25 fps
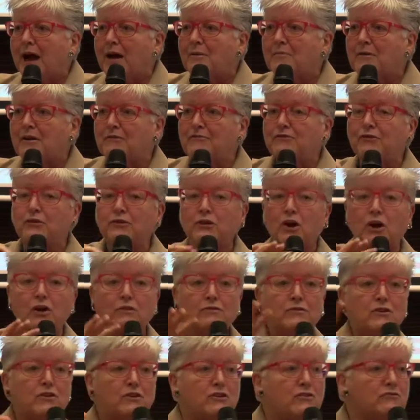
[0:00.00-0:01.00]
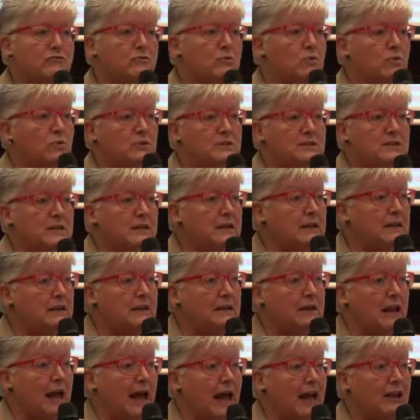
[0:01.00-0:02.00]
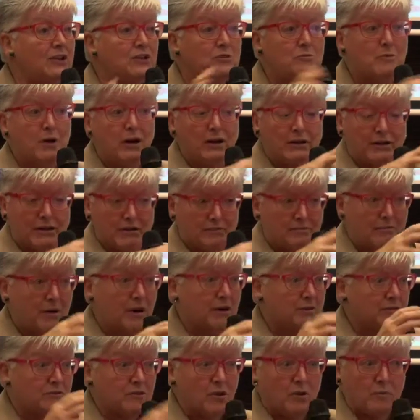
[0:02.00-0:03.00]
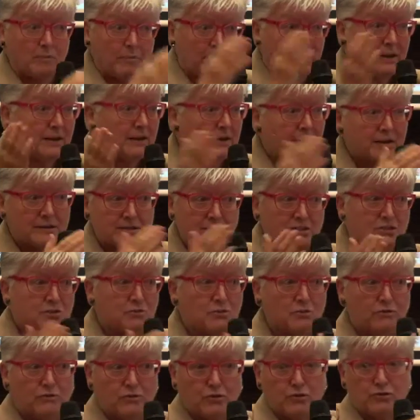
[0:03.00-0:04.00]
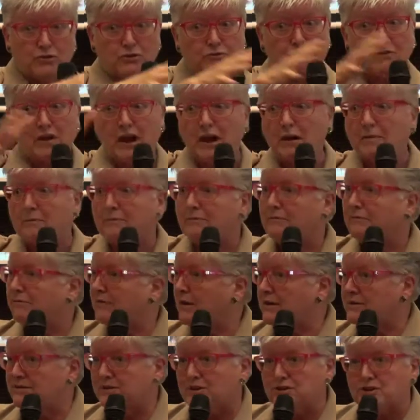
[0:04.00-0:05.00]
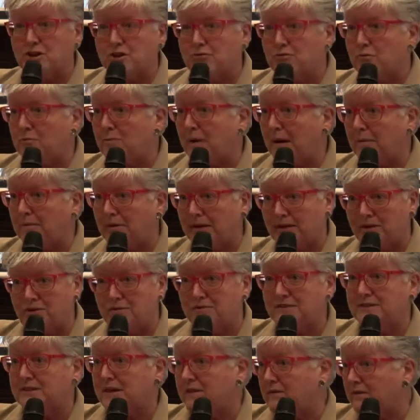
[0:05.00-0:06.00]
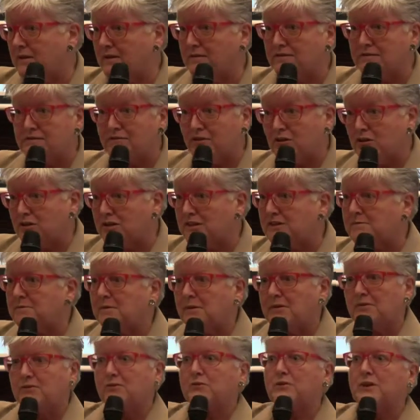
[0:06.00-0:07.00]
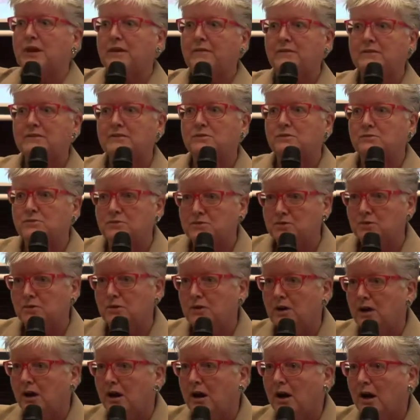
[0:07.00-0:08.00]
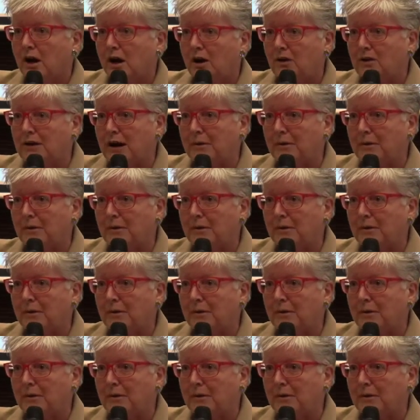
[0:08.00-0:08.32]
but for a lot of you, you've walked in and you might not be connected to a forward. You've come as the general public. You've seen the advertisement and thought, yeah, this looks good, I'll